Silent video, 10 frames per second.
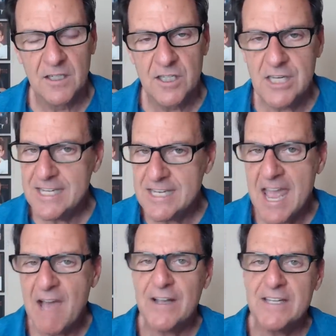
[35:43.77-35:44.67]
You need to
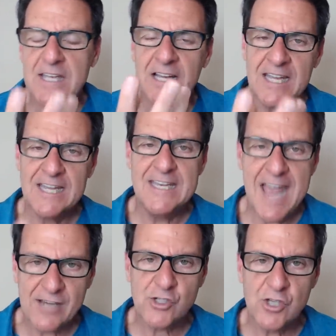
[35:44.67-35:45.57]
have a, a
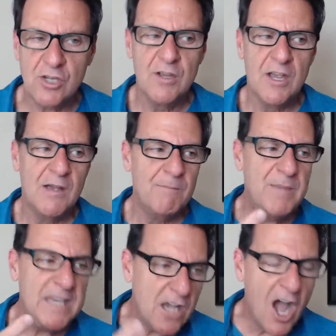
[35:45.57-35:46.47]
connection
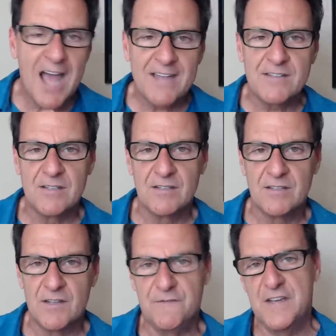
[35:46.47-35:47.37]
beyond
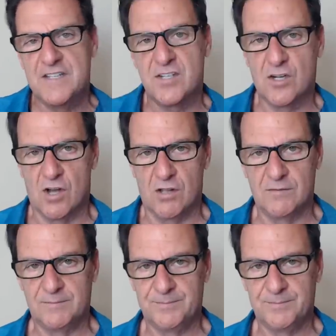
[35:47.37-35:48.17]
the physical.